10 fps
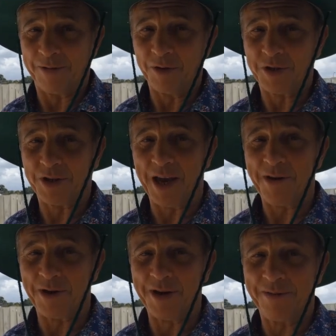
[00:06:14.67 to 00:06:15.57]
Looks
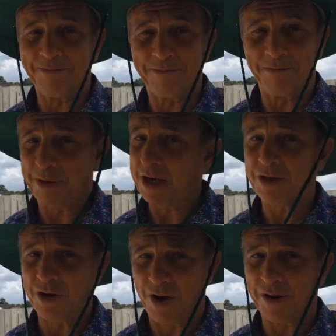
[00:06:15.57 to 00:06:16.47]
scary, but
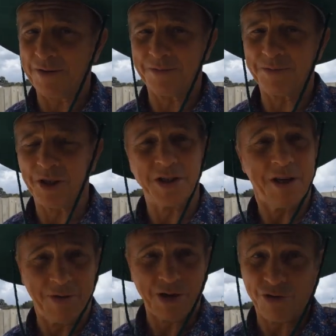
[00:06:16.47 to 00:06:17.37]
it's not. Just
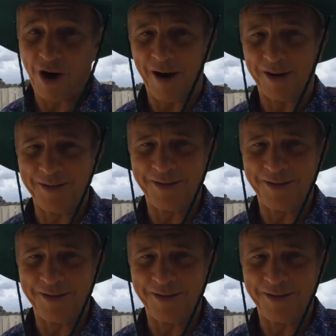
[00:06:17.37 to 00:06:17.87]
give it a try.